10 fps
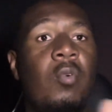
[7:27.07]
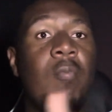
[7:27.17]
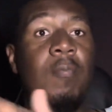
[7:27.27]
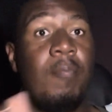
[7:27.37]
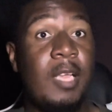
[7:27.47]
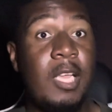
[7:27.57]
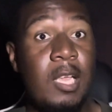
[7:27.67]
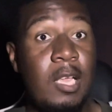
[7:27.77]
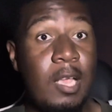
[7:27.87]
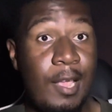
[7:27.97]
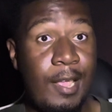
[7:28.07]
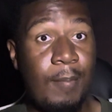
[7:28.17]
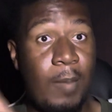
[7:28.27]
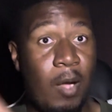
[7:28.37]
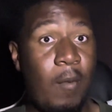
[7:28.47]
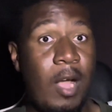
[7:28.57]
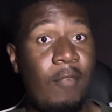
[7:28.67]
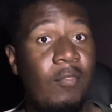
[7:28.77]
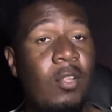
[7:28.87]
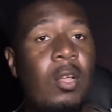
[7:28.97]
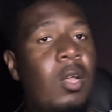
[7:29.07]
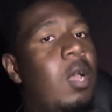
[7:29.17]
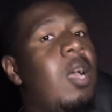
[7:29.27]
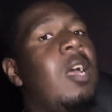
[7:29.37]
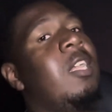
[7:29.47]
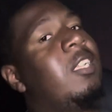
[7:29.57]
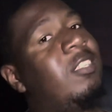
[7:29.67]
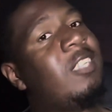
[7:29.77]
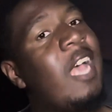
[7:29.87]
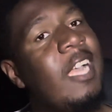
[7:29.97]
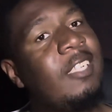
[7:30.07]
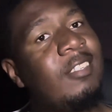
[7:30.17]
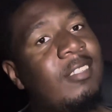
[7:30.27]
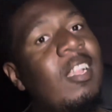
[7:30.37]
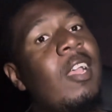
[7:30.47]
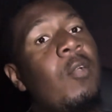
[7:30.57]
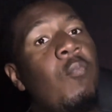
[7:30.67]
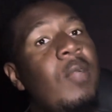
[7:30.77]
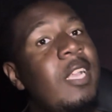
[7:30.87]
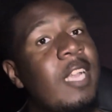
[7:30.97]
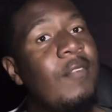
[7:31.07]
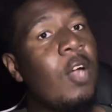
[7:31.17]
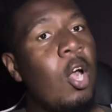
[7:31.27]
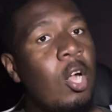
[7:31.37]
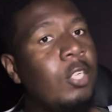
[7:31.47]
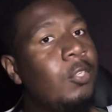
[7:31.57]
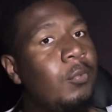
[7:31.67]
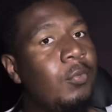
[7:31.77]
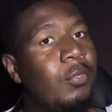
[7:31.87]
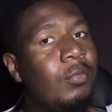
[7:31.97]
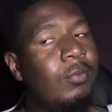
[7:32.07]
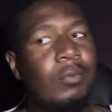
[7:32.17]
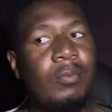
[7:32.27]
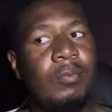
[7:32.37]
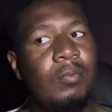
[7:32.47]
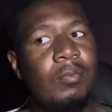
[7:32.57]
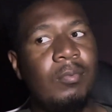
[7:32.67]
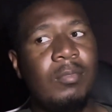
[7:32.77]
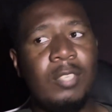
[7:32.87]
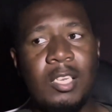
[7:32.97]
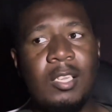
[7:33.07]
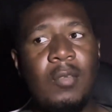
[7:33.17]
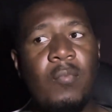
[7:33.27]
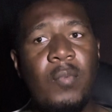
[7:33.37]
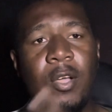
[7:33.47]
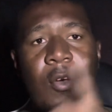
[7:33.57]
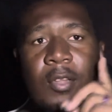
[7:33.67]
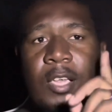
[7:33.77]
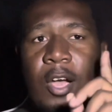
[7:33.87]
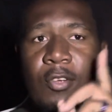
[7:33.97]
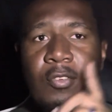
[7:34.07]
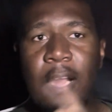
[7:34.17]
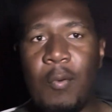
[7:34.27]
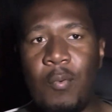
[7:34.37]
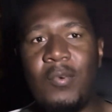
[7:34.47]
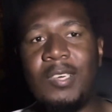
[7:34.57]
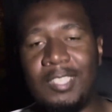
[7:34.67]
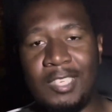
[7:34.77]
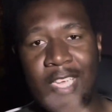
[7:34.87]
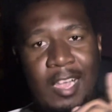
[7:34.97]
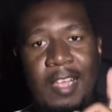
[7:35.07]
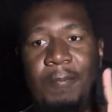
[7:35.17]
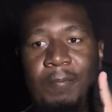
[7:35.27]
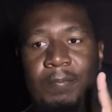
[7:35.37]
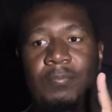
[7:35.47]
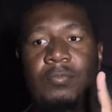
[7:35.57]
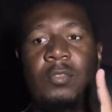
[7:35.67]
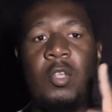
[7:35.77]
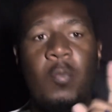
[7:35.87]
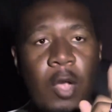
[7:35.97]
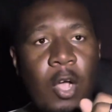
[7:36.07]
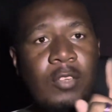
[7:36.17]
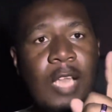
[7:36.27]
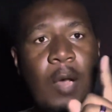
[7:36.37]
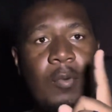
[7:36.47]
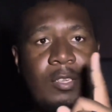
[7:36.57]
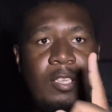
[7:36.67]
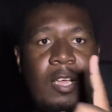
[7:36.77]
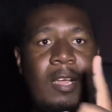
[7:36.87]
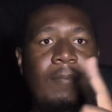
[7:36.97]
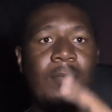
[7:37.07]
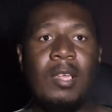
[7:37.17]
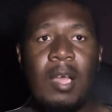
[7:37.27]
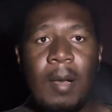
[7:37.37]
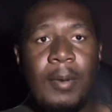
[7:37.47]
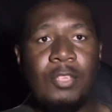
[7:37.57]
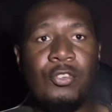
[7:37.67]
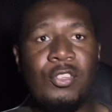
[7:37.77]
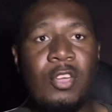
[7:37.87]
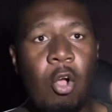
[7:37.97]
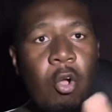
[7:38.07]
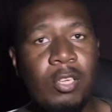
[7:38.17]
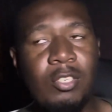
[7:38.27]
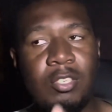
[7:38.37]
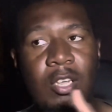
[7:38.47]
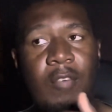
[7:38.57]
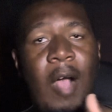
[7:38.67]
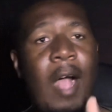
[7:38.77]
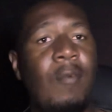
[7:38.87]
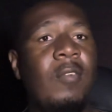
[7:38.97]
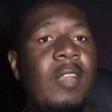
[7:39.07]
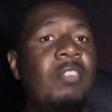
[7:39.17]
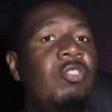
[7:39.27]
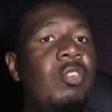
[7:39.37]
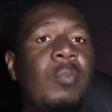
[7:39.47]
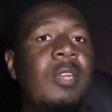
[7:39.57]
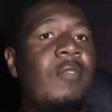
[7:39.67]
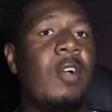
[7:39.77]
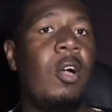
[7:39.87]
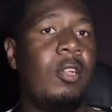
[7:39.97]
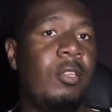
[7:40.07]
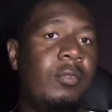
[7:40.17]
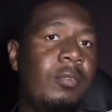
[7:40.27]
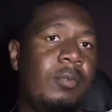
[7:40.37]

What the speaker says: Me and my wife, sad to say, we never argued. Technically, we only argued that one time. We argued that one time. But through the course of our relationship, we never argued.